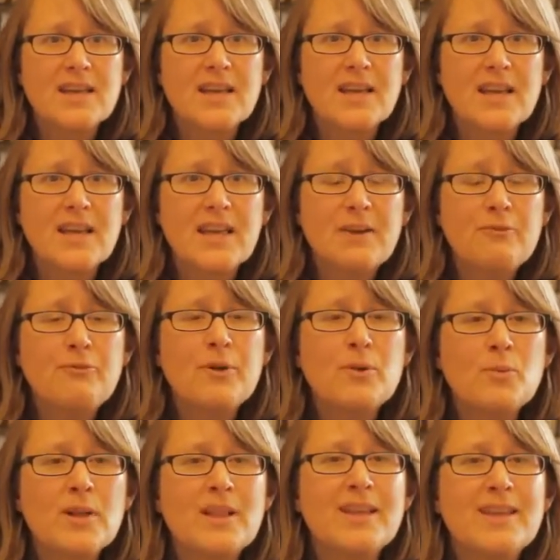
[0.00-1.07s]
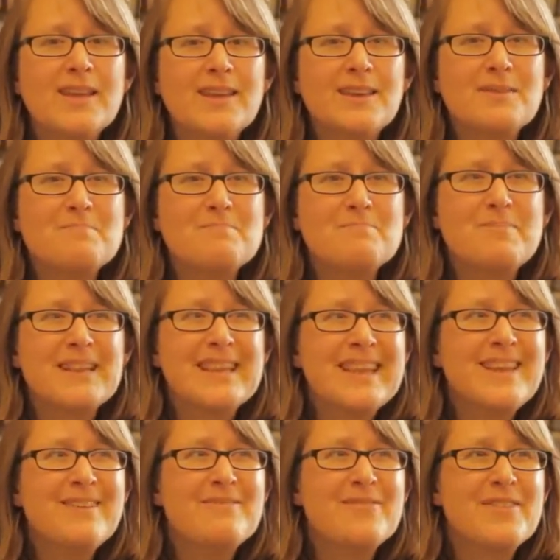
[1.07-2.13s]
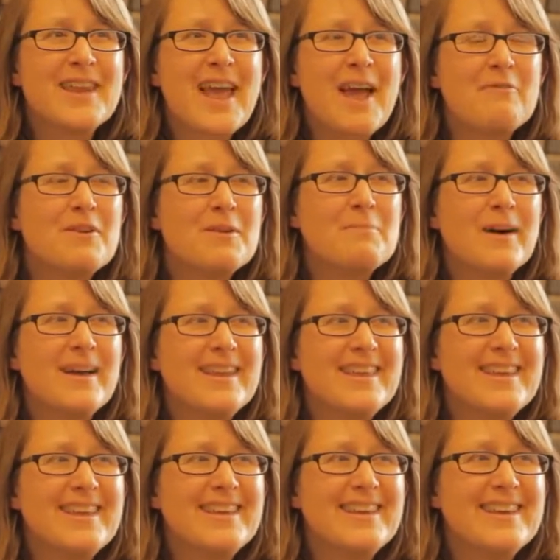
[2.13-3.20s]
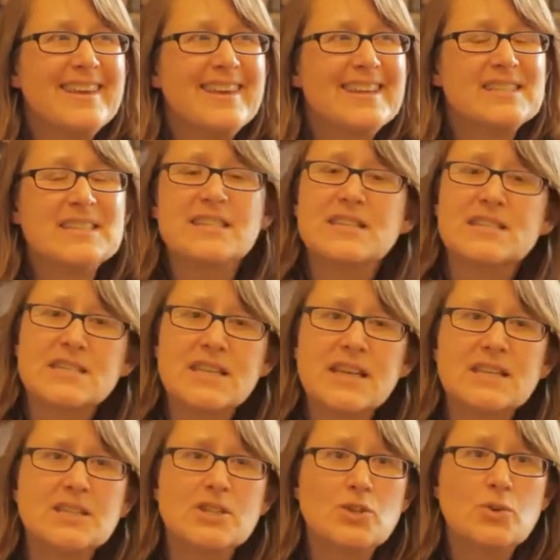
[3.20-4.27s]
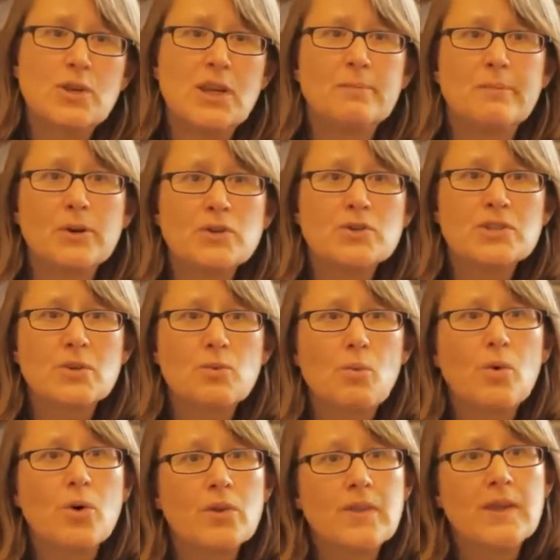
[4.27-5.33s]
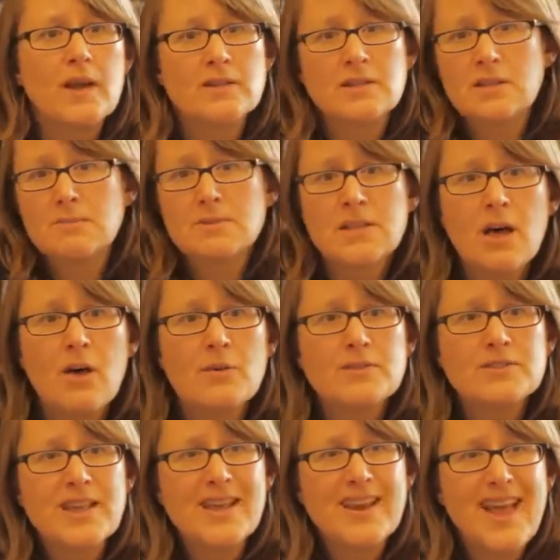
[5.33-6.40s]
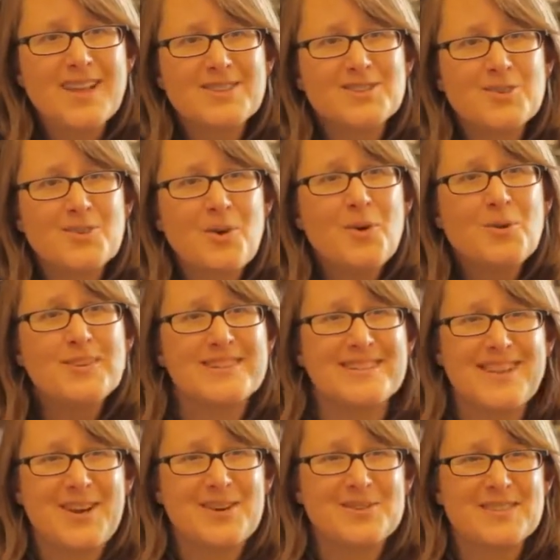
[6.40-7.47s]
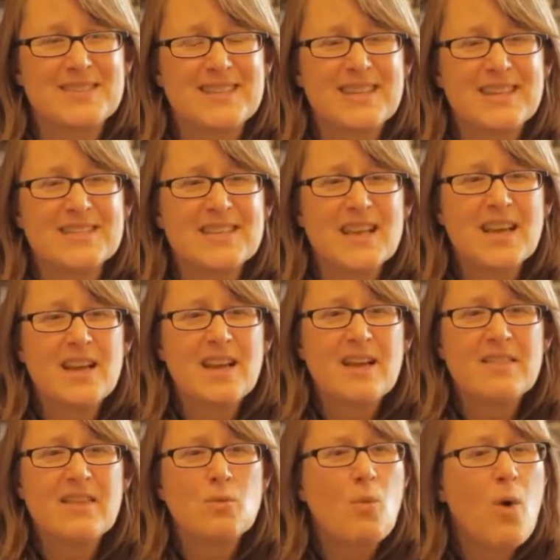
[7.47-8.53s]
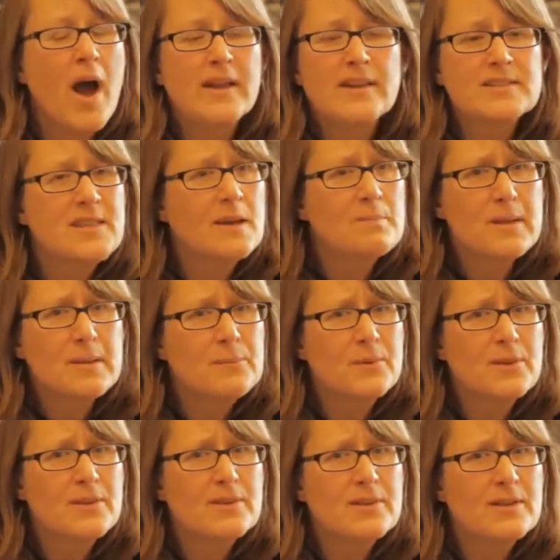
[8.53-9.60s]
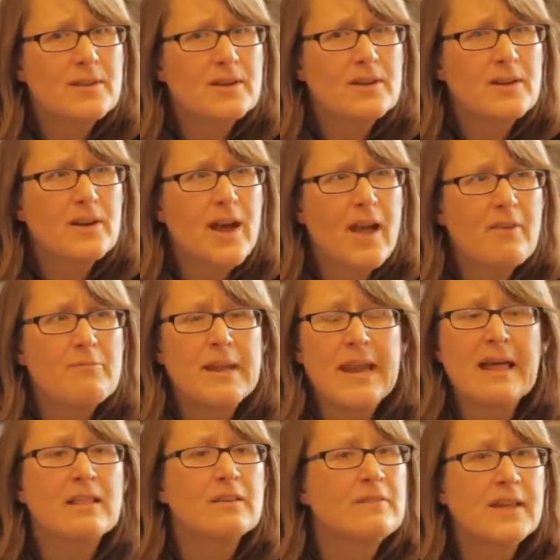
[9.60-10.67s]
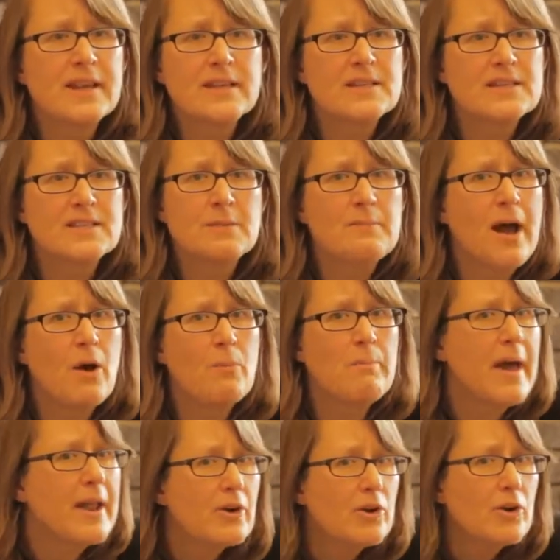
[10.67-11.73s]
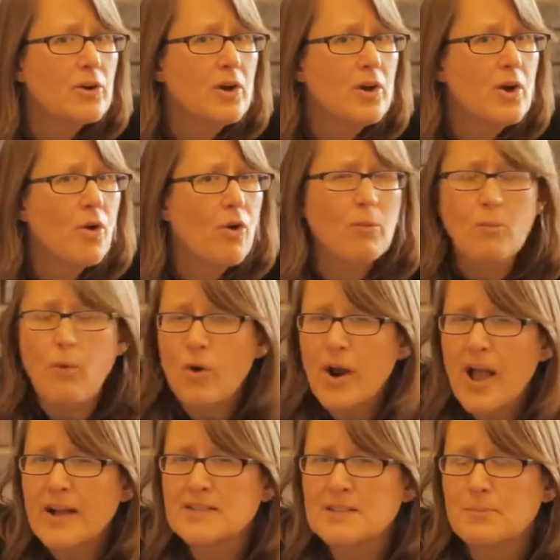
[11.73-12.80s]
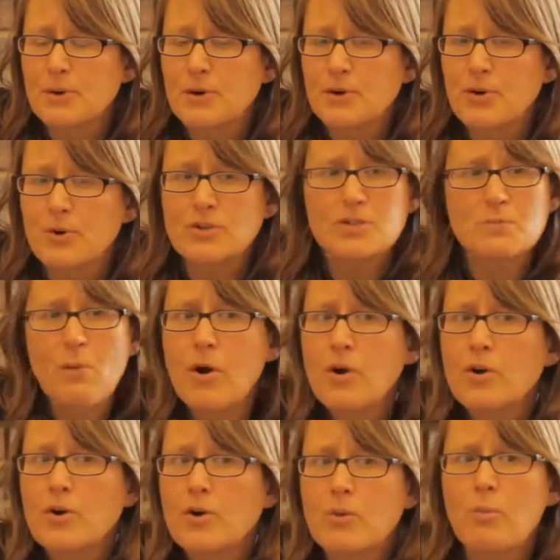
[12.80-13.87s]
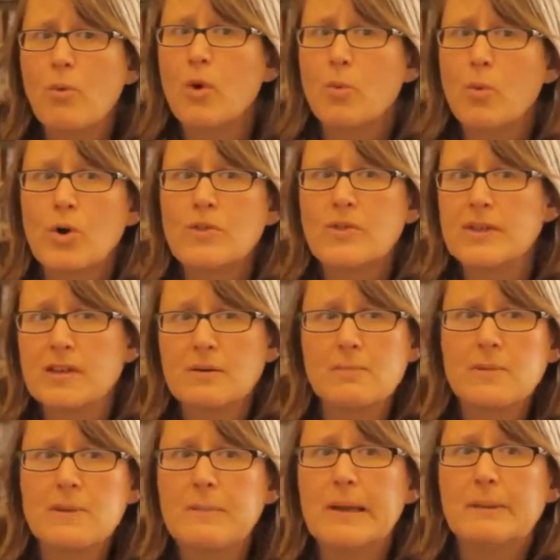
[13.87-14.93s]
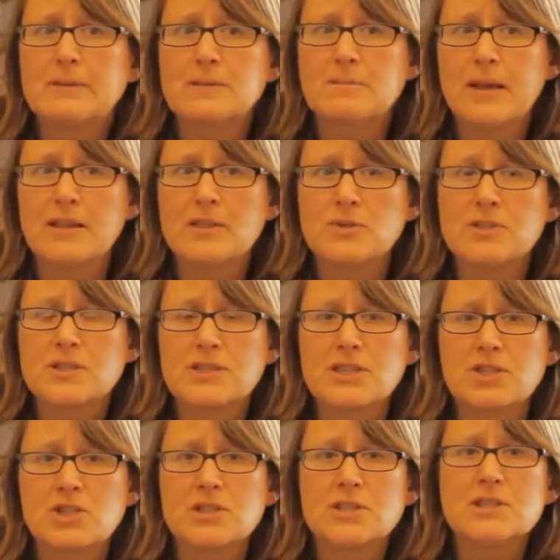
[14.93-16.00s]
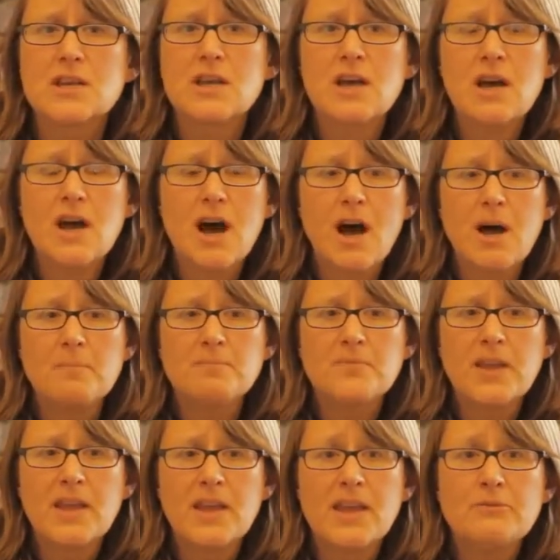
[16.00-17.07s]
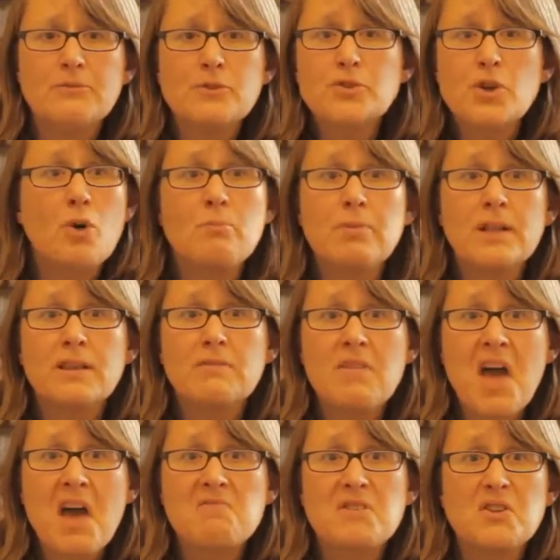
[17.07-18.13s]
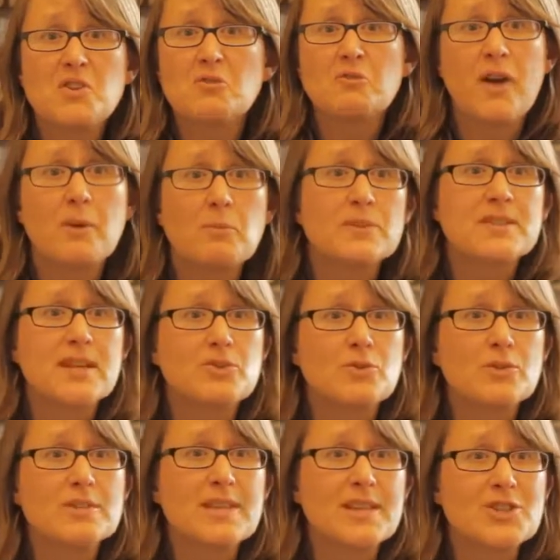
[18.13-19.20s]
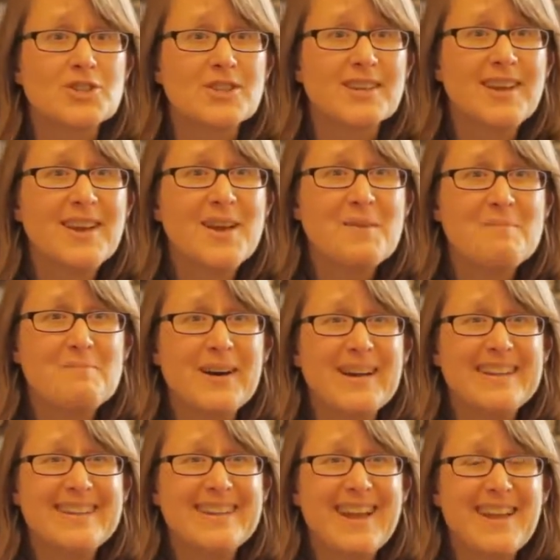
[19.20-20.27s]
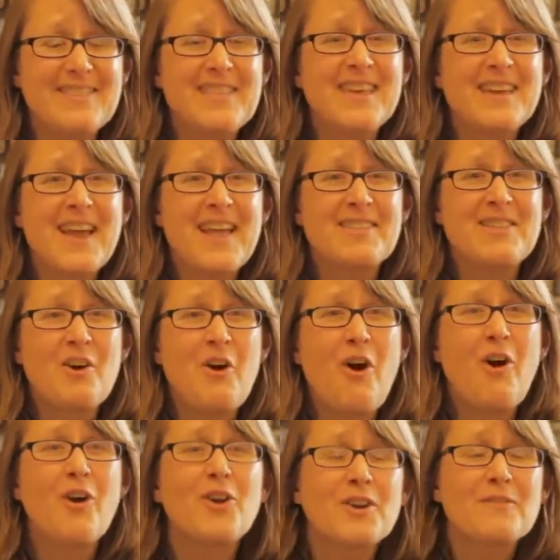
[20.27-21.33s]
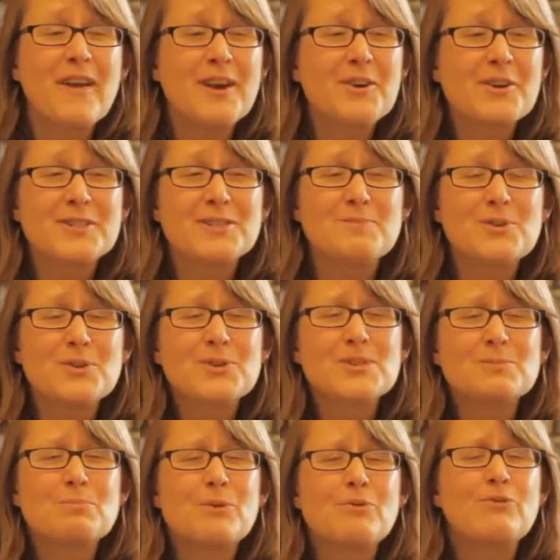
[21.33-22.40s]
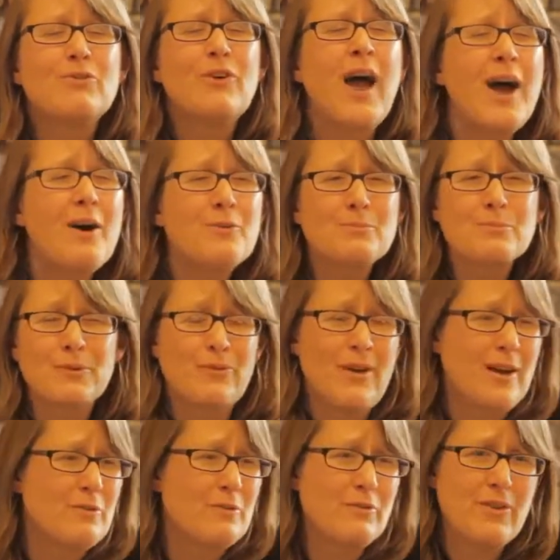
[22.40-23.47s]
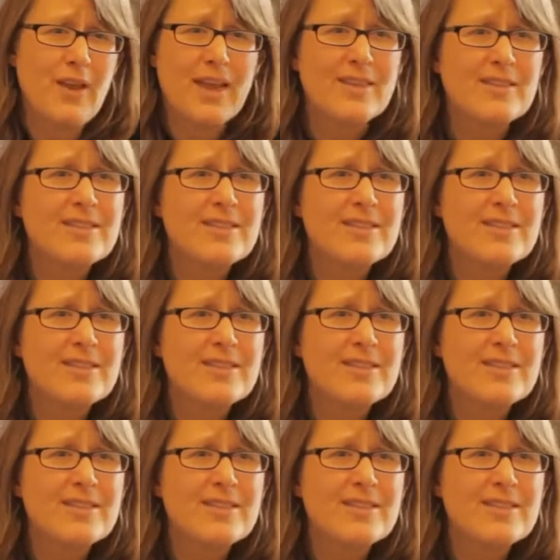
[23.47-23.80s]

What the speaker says: if we really believe that everybody is a distinct and unique person, worthy unto themselves, and has their own desires and needs, then why do some people have been elevated to somehow better or more expert or smarter or more worthy to be able to make those decisions? If you don't believe that, then you're fine with centralization. But I think at the heart of anarchism, there's this profound, profound faith